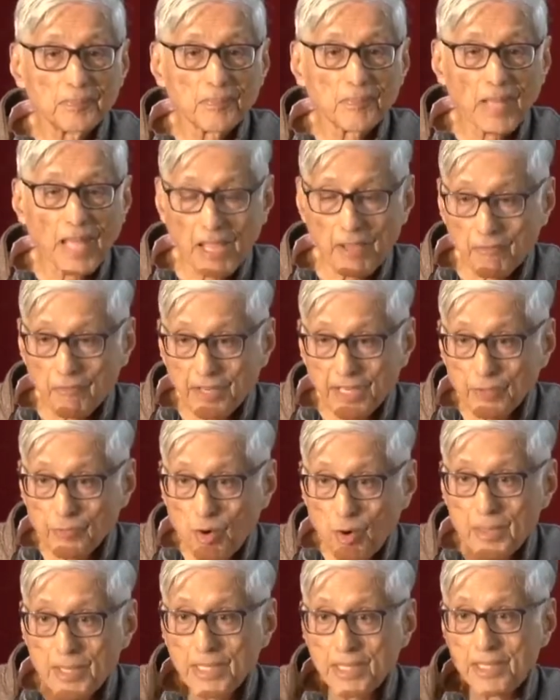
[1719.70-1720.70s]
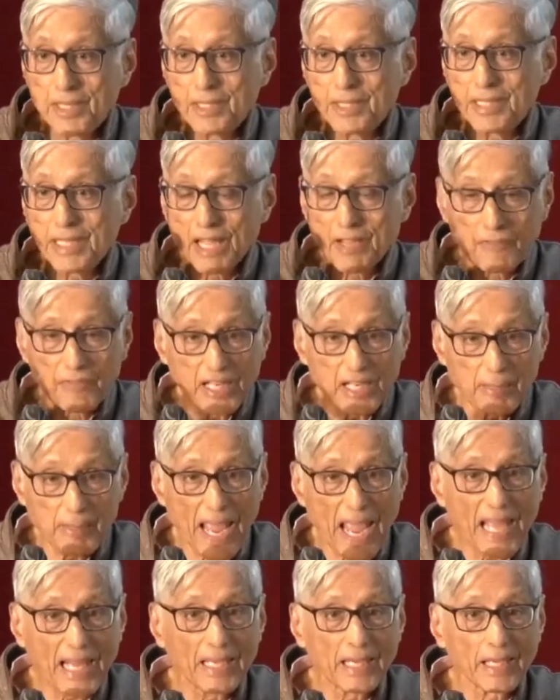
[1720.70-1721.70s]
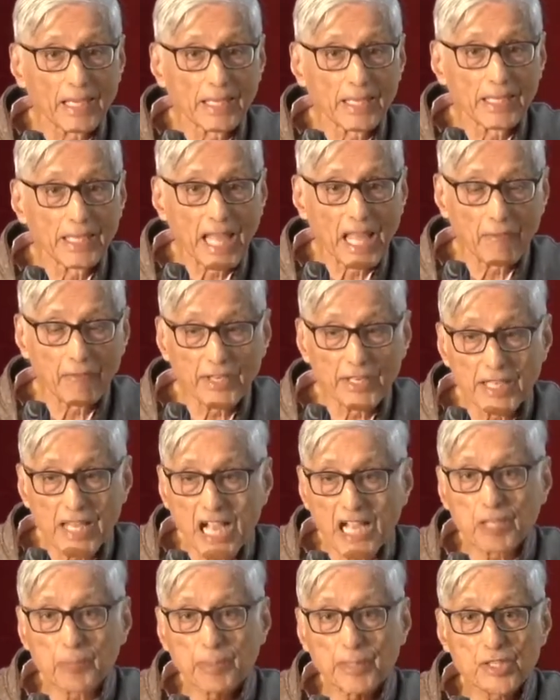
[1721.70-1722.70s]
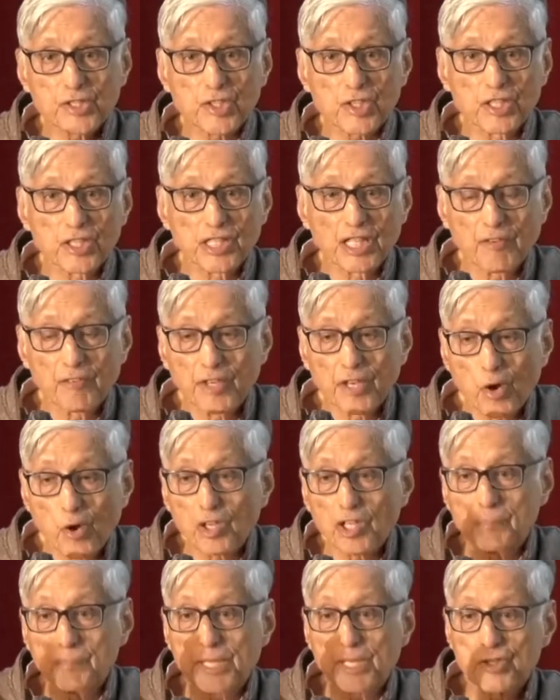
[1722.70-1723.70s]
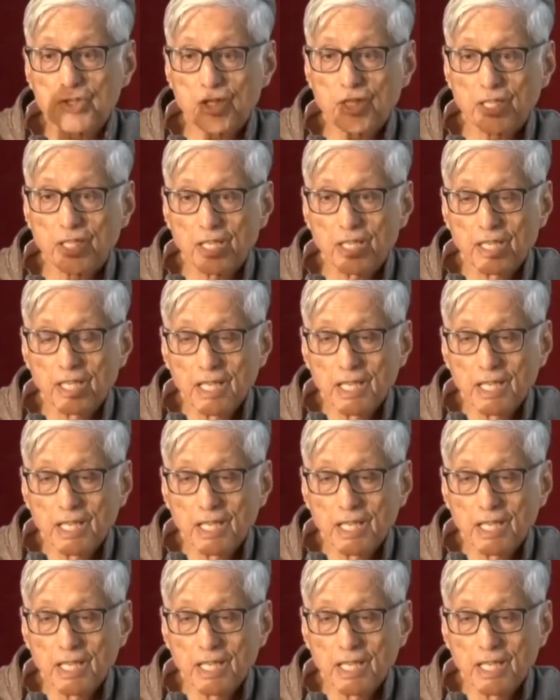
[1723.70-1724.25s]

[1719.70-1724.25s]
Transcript: Every woman, every man, every young person, every old person,